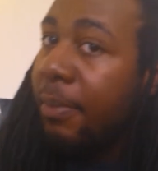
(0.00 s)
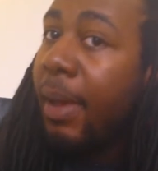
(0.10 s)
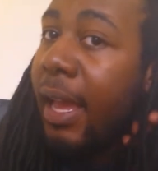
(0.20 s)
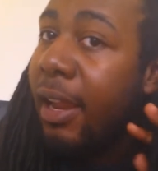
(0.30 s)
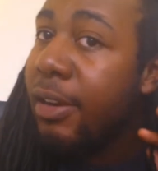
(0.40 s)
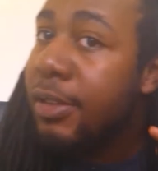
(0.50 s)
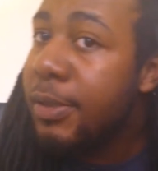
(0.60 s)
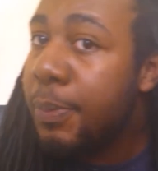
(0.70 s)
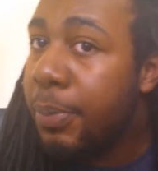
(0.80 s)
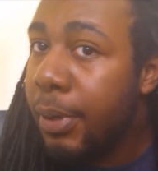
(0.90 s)
My hair
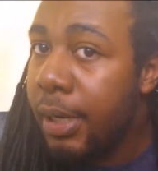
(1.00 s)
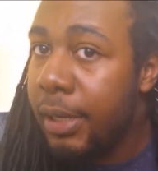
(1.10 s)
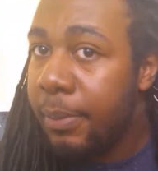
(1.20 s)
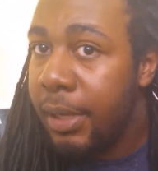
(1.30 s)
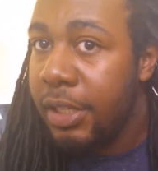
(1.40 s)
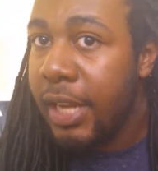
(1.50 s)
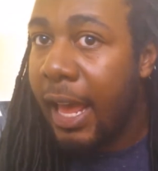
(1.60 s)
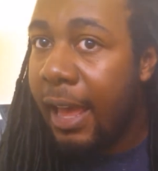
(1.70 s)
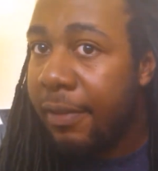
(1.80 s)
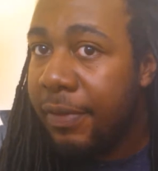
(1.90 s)
is pretty much
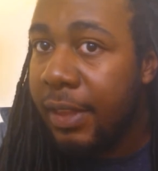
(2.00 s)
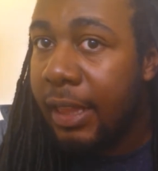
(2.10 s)
half